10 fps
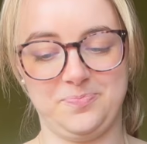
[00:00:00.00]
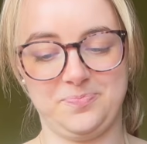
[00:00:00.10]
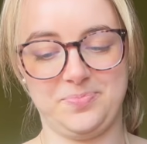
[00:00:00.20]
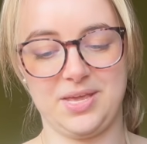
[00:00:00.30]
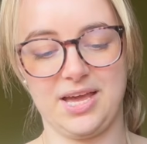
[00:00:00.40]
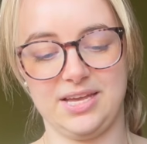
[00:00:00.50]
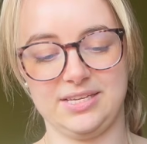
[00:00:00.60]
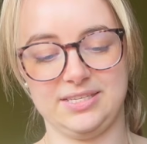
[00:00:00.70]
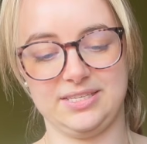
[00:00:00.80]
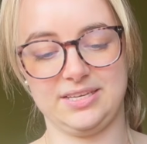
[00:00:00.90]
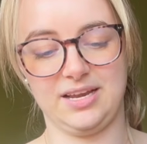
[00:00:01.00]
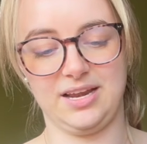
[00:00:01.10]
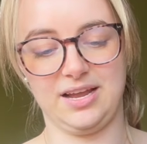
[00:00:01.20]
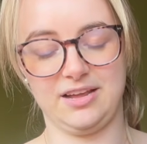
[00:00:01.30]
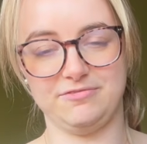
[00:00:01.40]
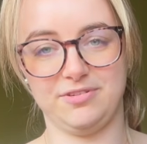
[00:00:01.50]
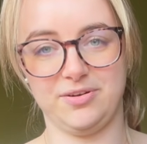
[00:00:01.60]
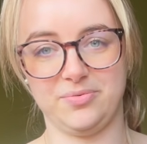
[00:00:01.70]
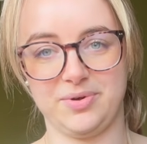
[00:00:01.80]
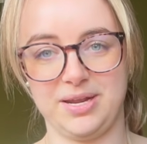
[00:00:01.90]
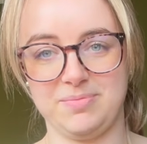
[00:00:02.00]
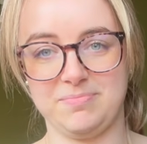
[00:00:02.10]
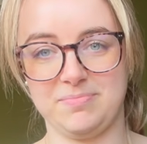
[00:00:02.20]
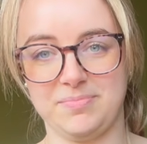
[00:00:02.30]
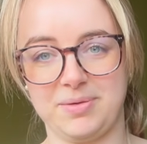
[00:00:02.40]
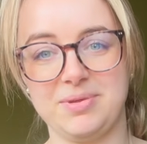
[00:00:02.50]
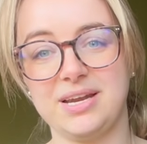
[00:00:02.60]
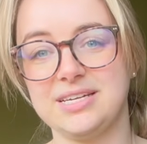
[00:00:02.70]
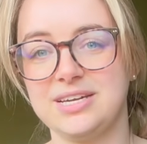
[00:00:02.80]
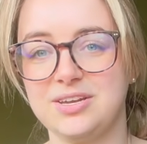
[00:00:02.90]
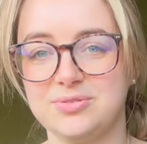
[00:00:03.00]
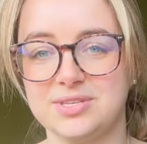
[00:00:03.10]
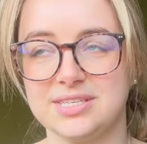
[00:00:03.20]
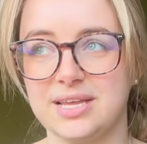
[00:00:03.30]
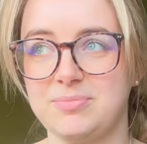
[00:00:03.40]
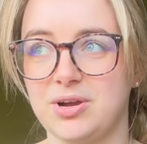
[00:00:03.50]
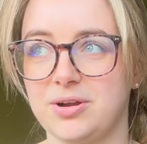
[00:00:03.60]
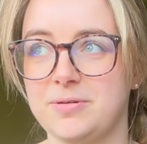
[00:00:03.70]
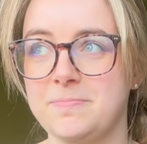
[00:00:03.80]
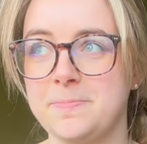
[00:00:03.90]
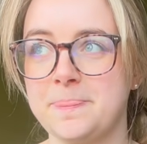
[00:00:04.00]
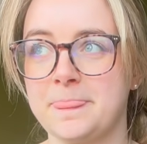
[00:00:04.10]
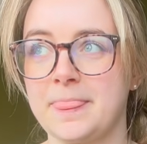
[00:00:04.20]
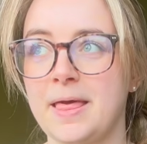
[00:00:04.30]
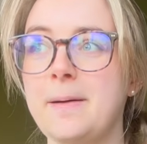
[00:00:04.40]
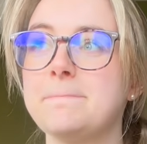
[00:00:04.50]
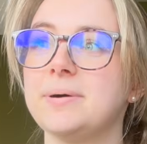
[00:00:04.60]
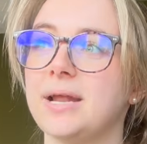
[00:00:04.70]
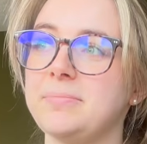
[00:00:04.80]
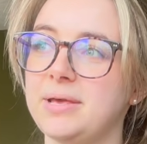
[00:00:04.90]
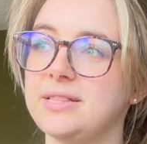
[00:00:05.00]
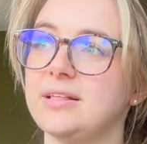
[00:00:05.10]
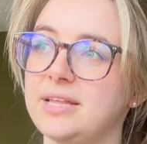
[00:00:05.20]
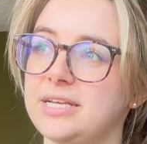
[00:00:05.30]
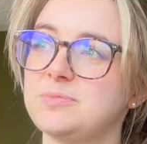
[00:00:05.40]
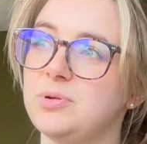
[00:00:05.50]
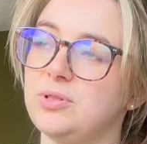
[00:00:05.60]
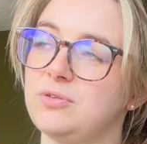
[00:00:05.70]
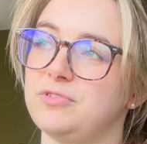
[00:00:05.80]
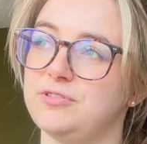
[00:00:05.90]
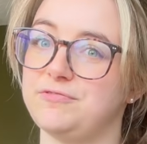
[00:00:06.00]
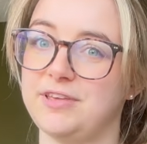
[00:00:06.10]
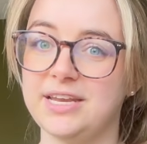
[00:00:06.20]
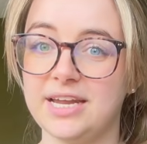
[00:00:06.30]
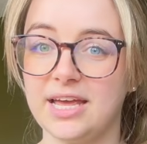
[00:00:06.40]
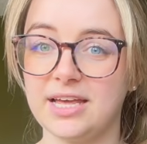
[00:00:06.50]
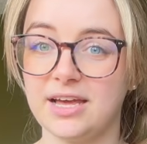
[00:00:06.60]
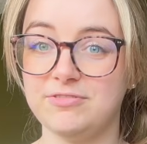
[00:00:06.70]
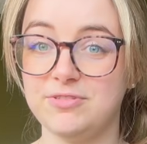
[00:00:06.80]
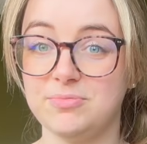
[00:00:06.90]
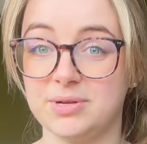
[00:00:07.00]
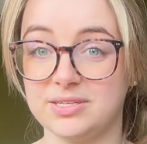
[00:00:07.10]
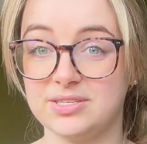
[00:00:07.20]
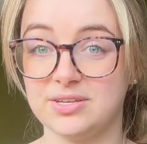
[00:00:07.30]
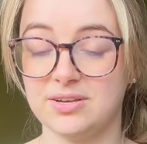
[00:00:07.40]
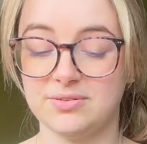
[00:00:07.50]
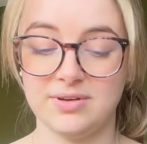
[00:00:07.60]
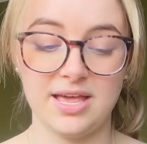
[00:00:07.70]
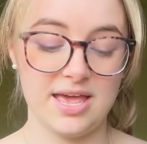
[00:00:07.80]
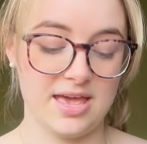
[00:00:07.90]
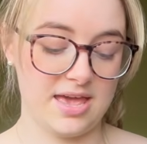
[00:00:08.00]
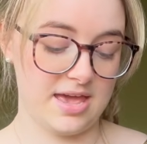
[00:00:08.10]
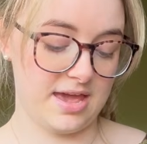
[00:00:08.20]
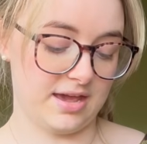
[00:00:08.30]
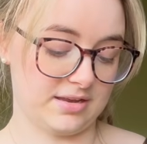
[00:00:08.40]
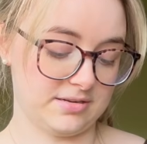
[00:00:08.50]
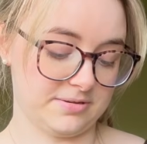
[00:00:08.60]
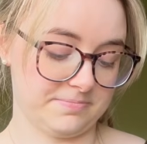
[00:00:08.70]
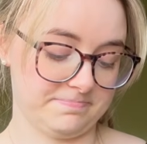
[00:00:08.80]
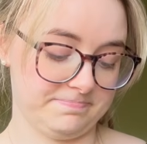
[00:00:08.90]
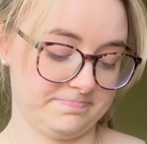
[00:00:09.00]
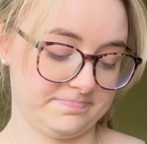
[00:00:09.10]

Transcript: Because I didn't use the same yarn, but I made the Lakes pullover V-neck a few months ago, and